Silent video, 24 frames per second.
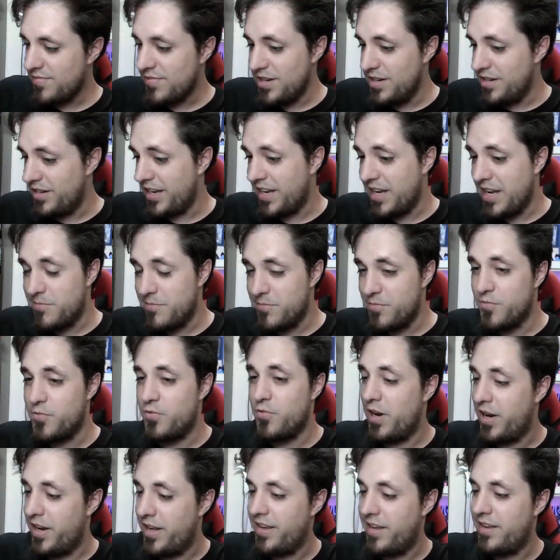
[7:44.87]
Okay, I'm
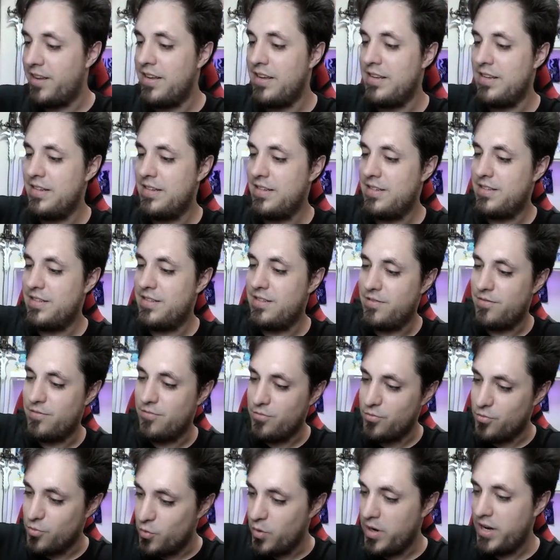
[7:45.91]
really,
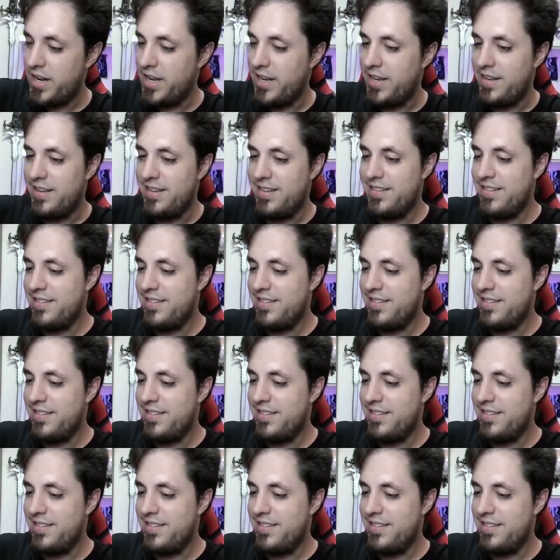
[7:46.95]
really